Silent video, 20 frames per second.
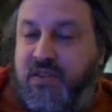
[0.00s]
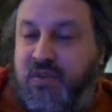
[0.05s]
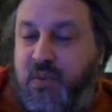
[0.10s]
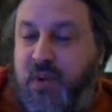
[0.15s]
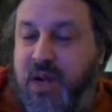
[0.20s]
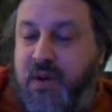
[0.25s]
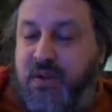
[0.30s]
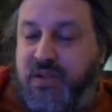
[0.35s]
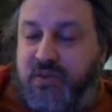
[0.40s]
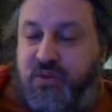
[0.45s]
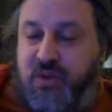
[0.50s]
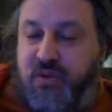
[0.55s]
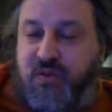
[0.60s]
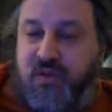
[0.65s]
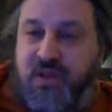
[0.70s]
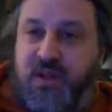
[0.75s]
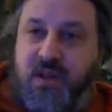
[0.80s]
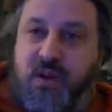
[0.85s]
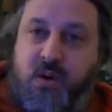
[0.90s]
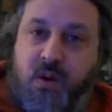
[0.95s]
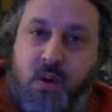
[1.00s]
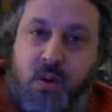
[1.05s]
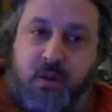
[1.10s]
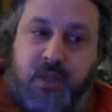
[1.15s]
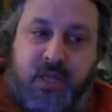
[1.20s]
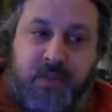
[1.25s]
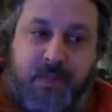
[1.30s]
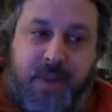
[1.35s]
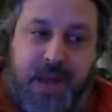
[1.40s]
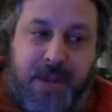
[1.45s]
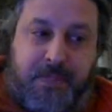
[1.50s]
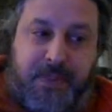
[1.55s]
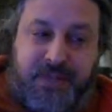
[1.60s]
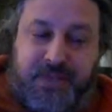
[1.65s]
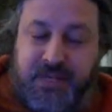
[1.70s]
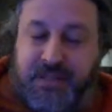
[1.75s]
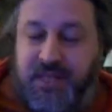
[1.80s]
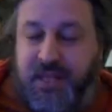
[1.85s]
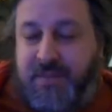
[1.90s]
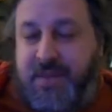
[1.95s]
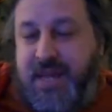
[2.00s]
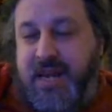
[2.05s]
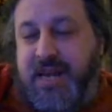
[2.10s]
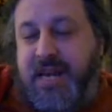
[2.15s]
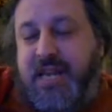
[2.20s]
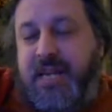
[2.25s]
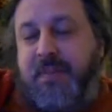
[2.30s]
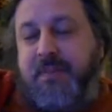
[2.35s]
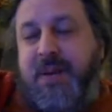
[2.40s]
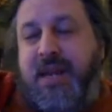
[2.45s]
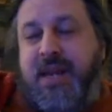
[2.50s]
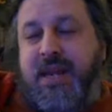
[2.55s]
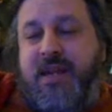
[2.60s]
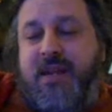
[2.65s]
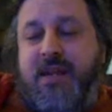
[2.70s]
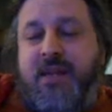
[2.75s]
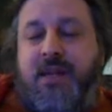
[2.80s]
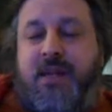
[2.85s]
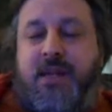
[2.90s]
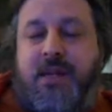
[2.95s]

This is why I was sort of holding back, particularly on my editing bay,